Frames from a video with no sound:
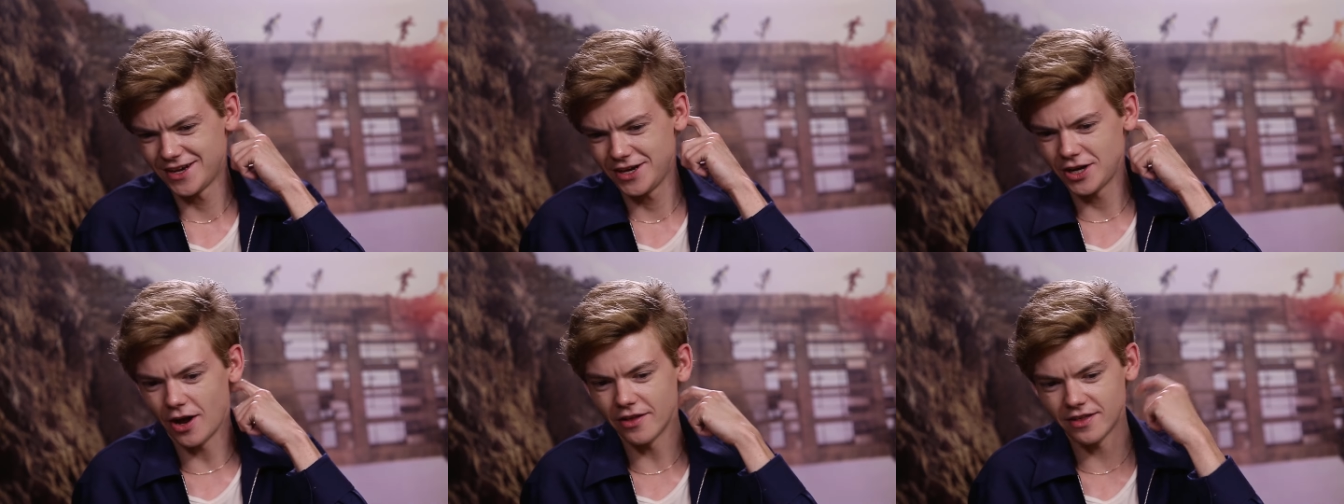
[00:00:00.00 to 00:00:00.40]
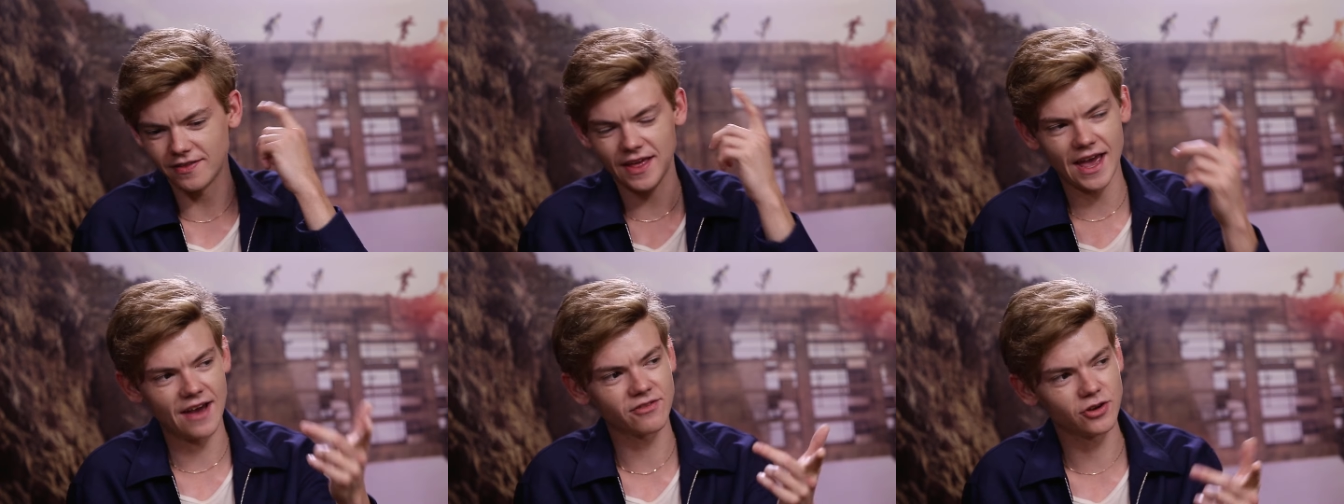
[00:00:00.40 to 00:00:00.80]
you know, I think
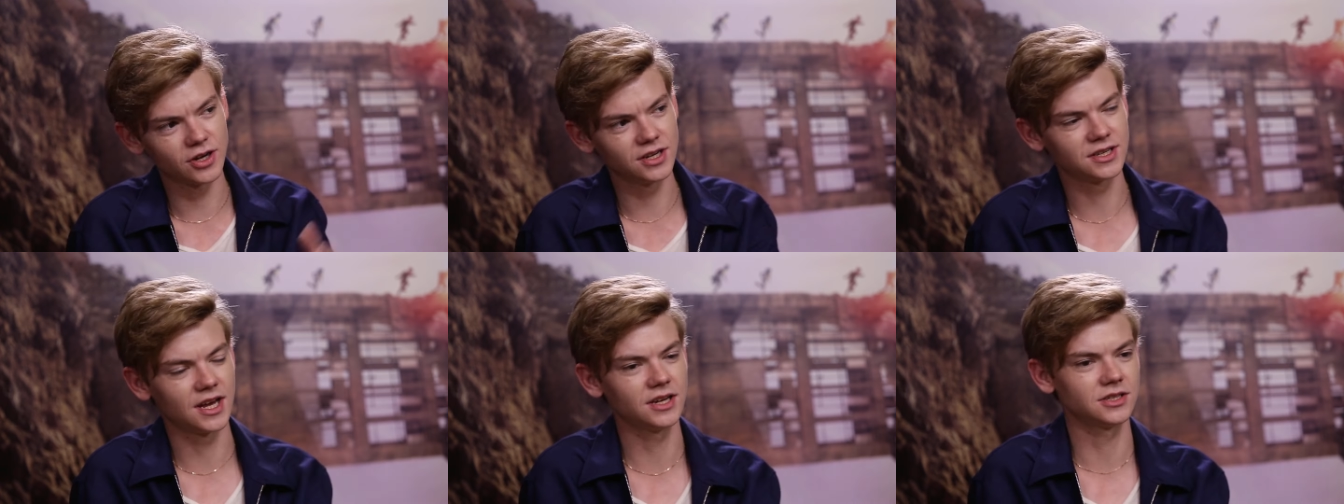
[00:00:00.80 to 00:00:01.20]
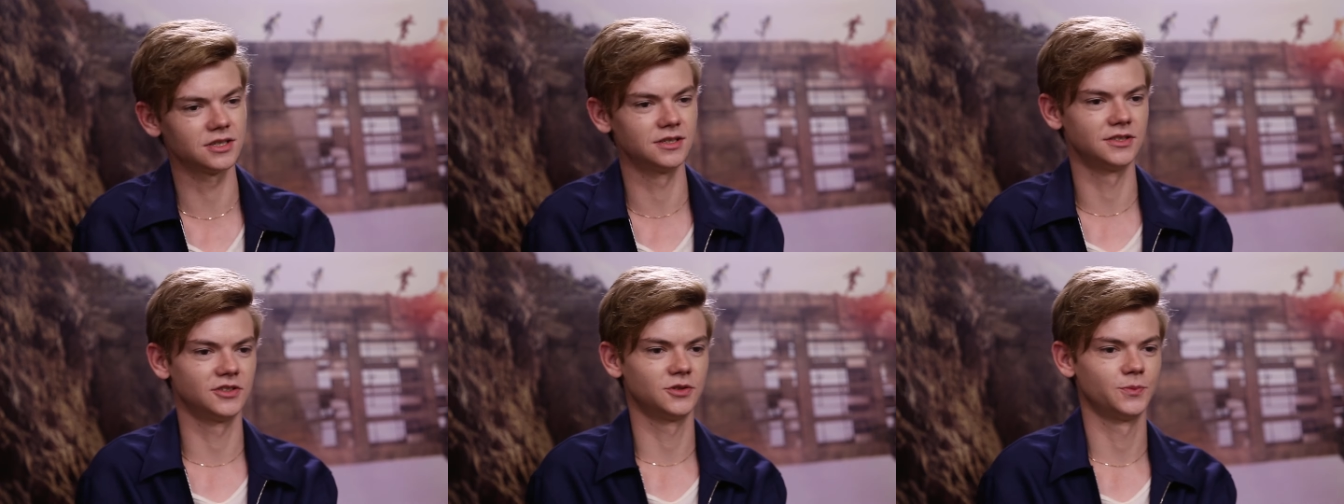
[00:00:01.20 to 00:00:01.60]
they have good
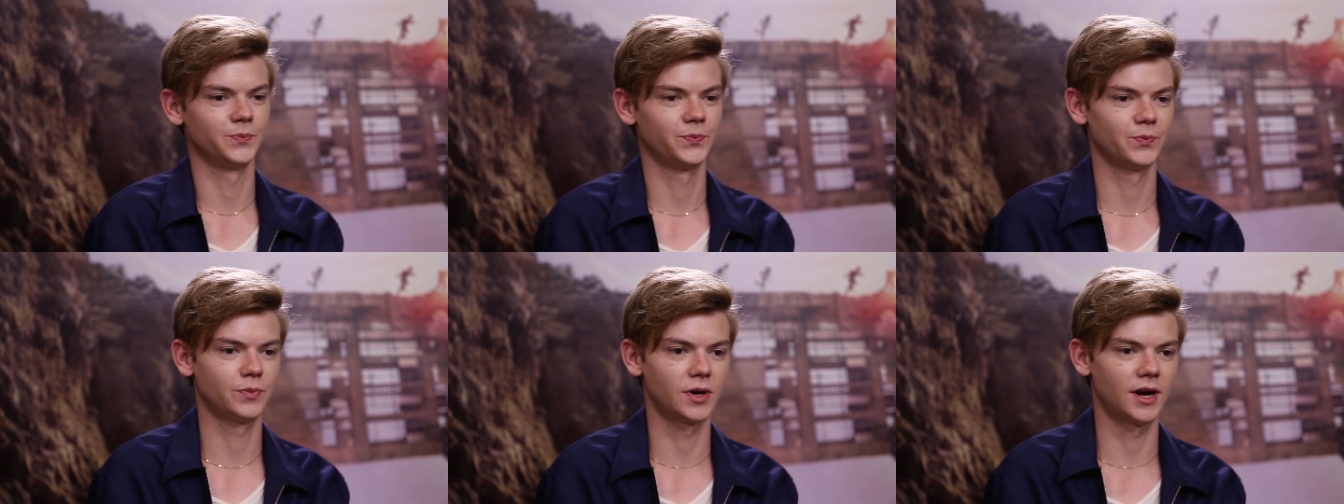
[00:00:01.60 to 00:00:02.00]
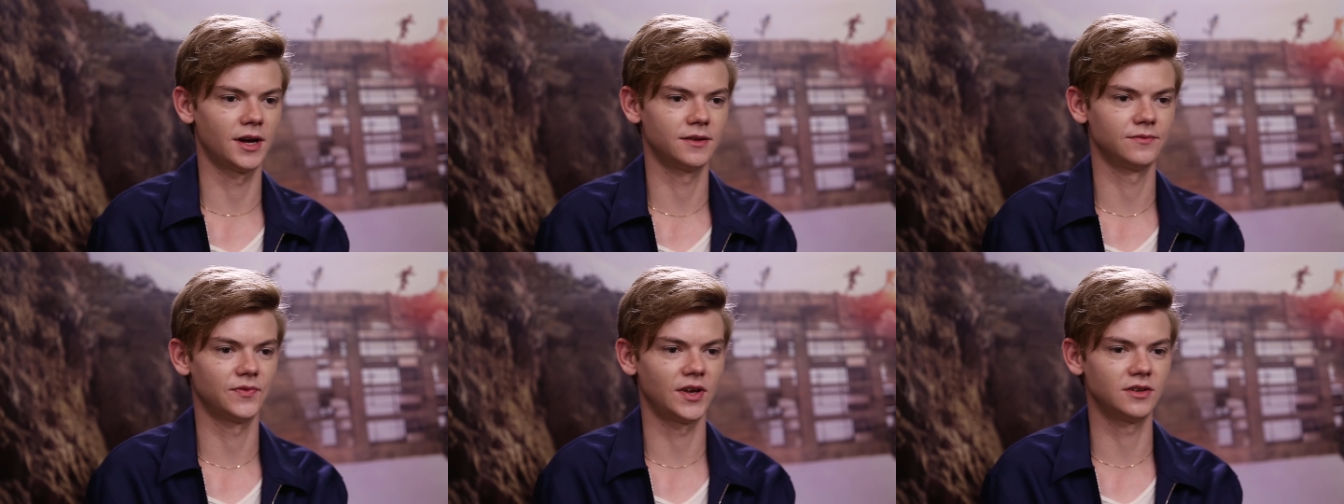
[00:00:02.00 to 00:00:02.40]
intentions,
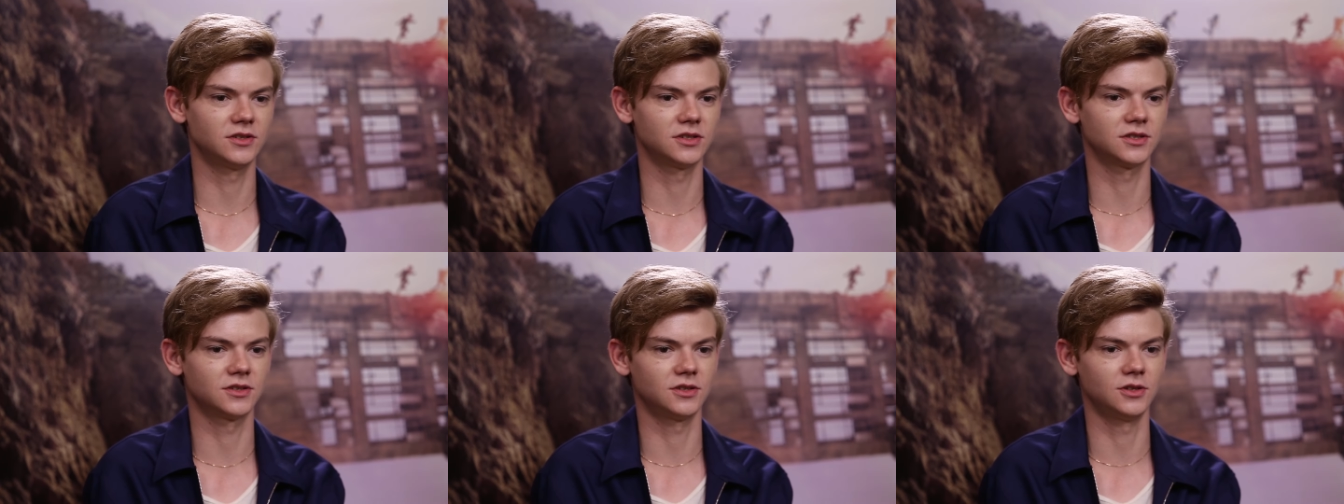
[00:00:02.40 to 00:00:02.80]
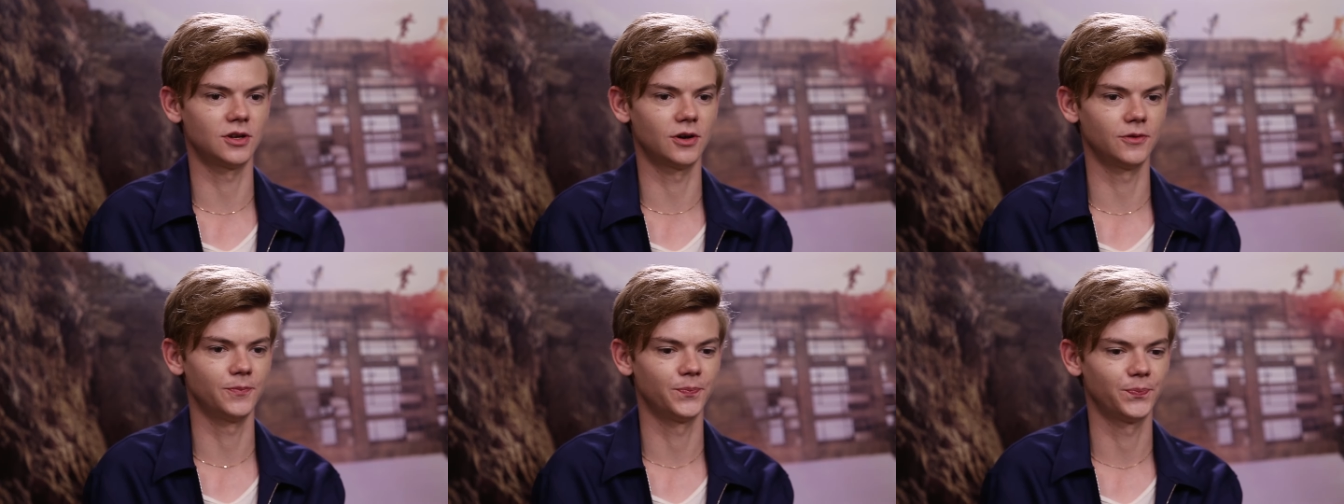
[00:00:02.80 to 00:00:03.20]
but they just, you
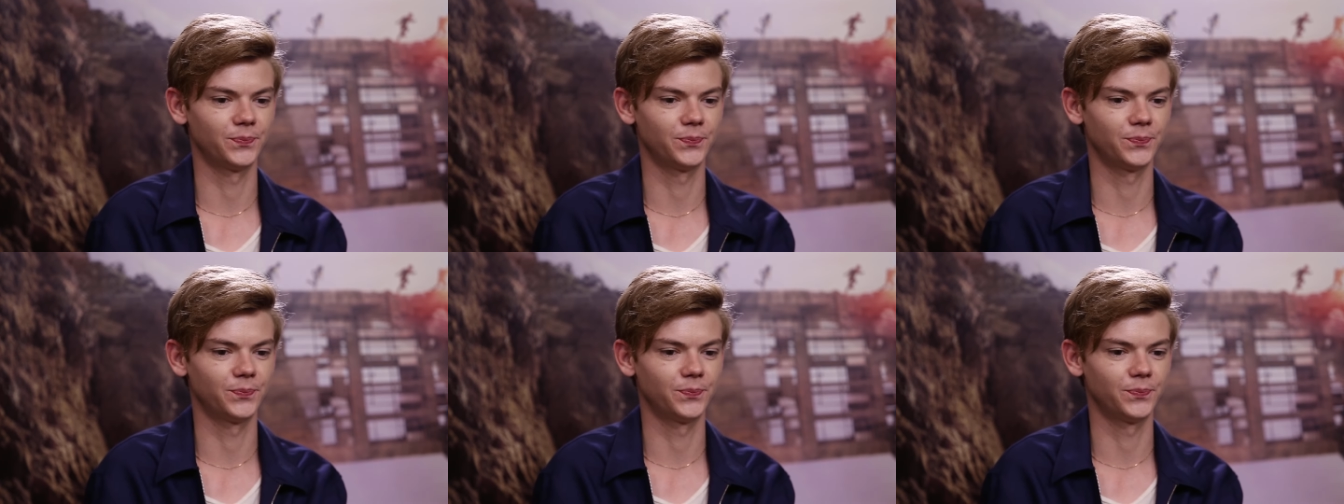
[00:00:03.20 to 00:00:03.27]
know,